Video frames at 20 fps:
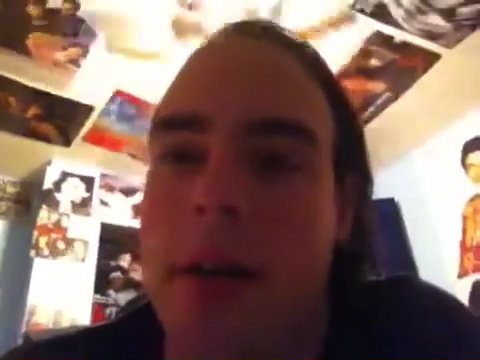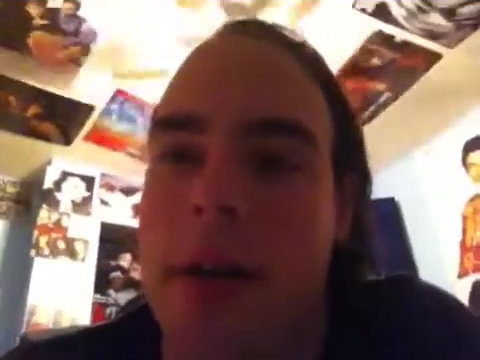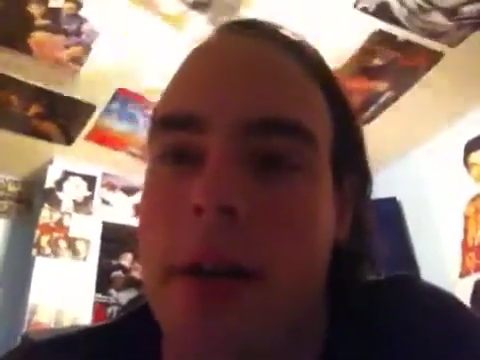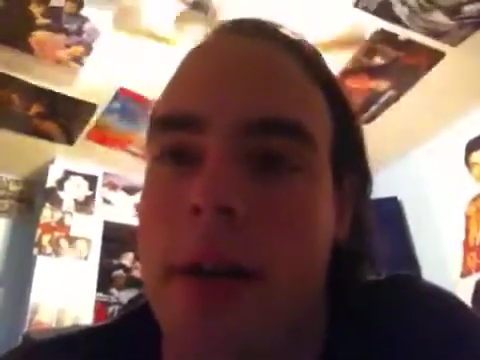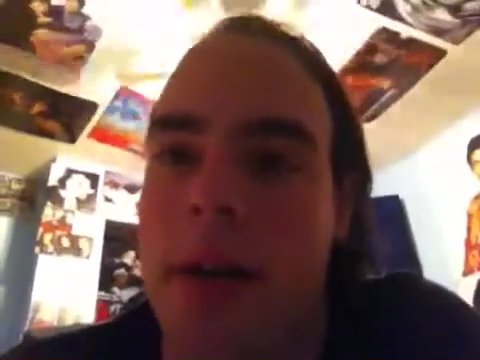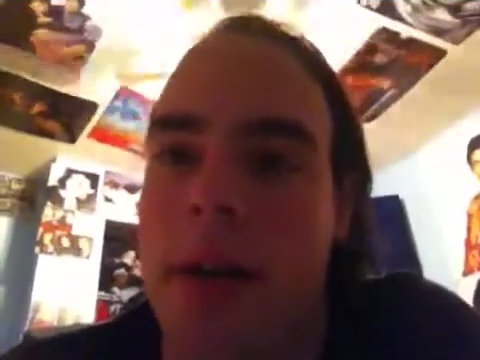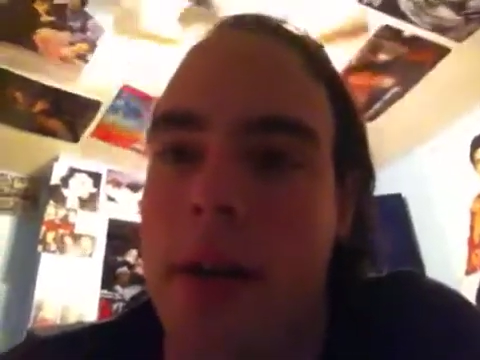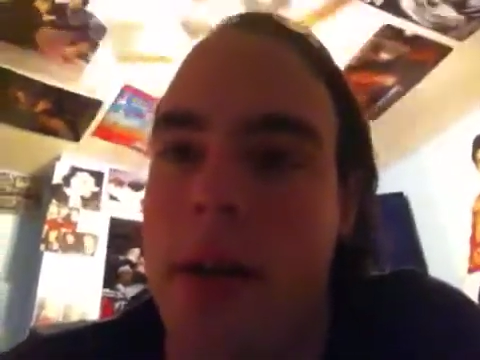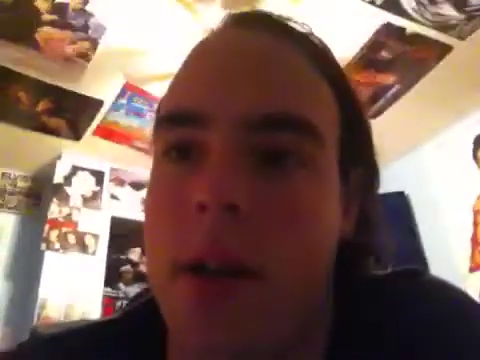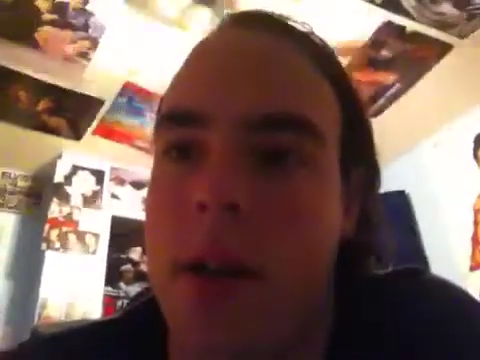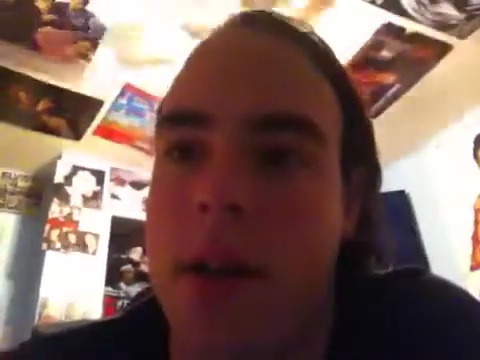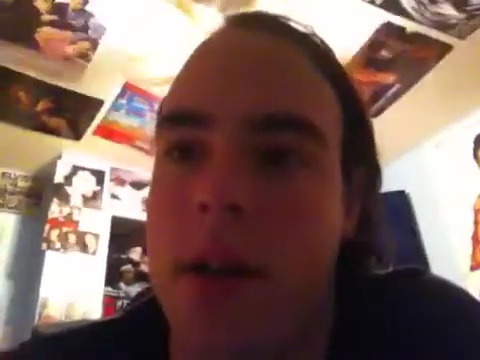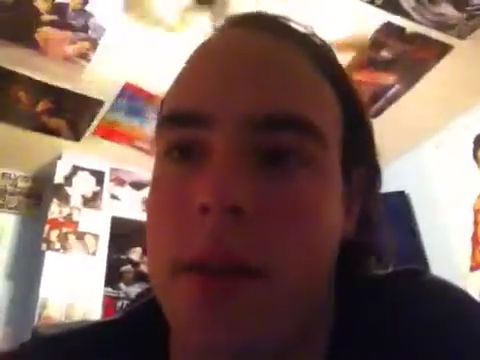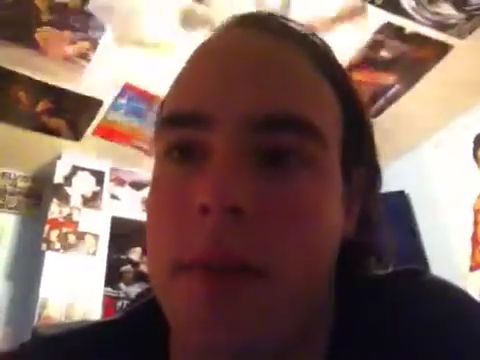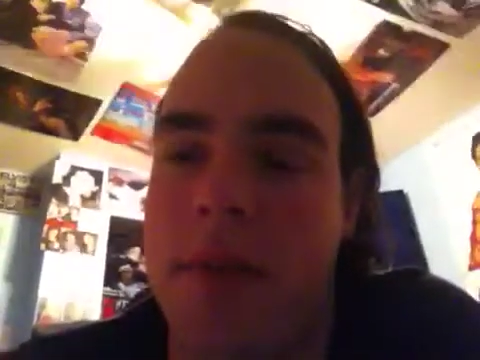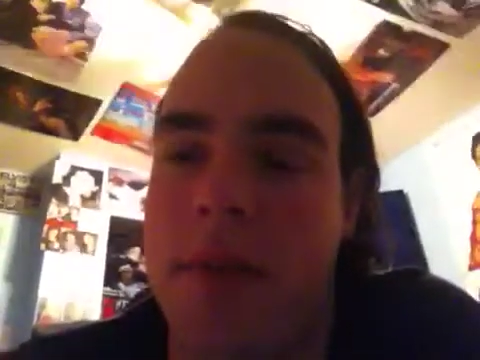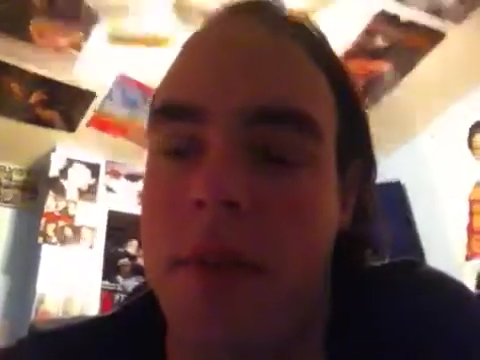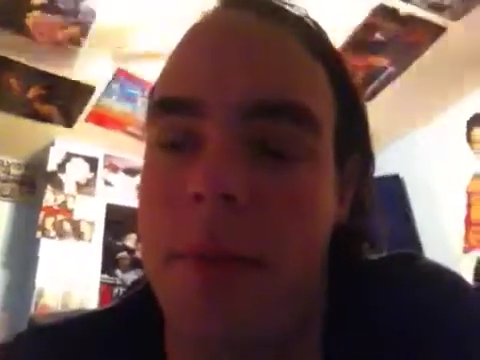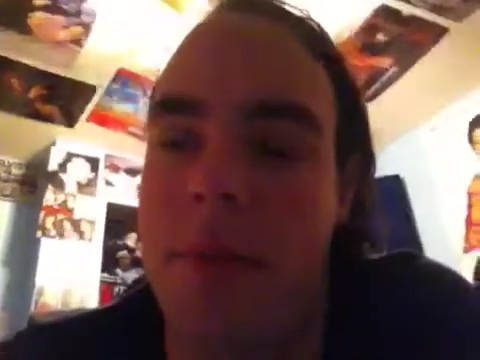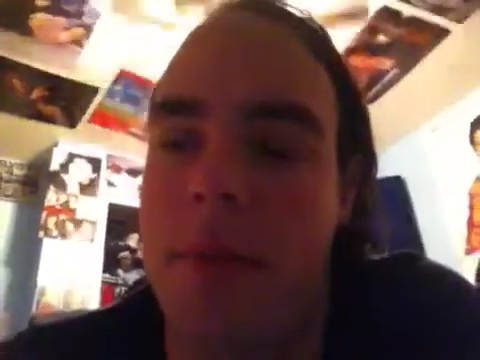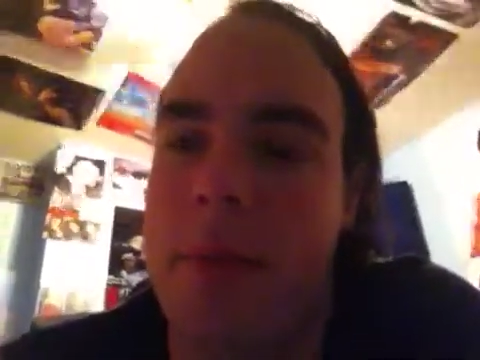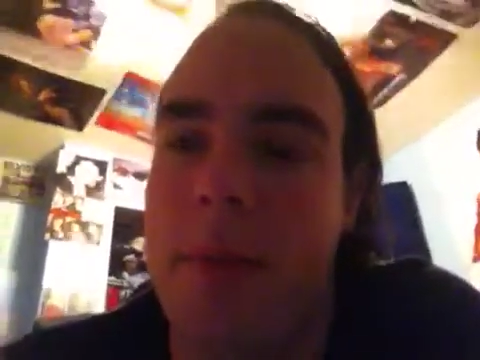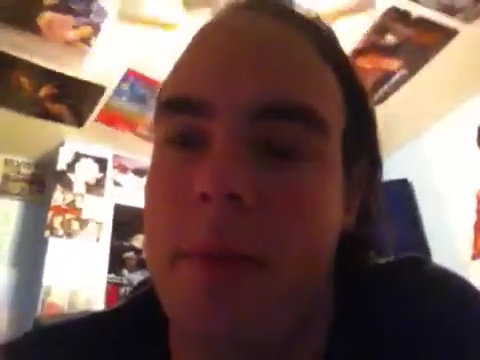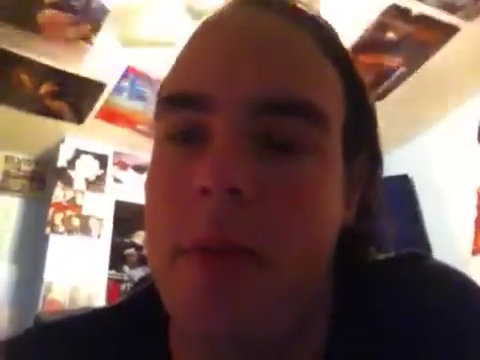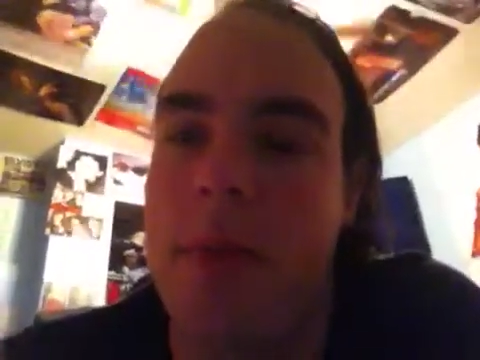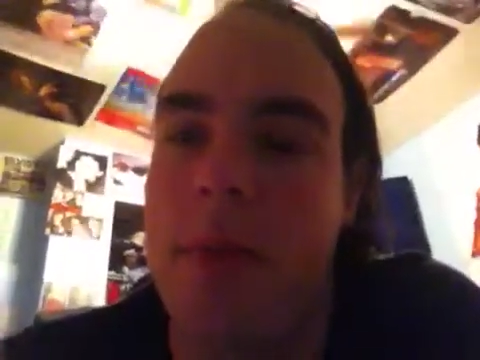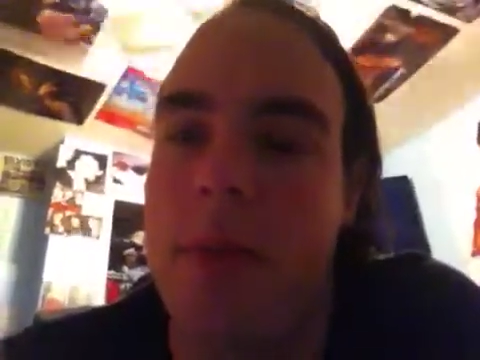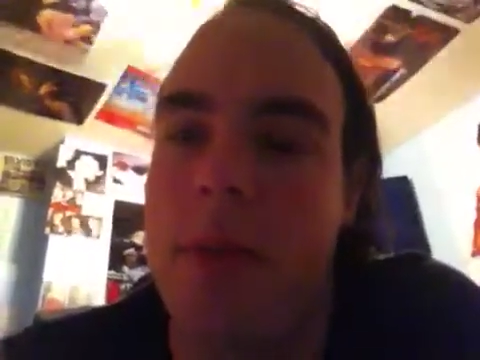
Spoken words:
in September,